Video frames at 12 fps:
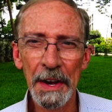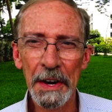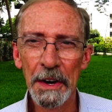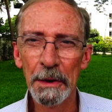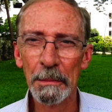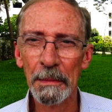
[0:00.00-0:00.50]

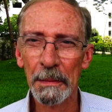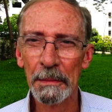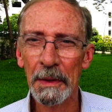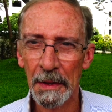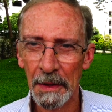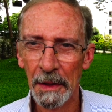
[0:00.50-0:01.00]
here.
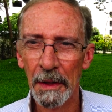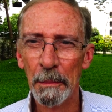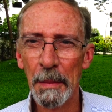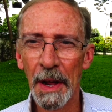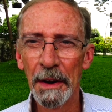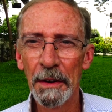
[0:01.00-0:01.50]

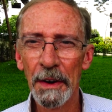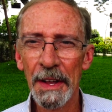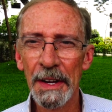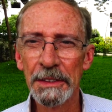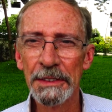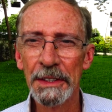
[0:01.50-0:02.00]
Medical
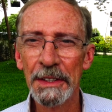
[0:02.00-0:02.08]
is.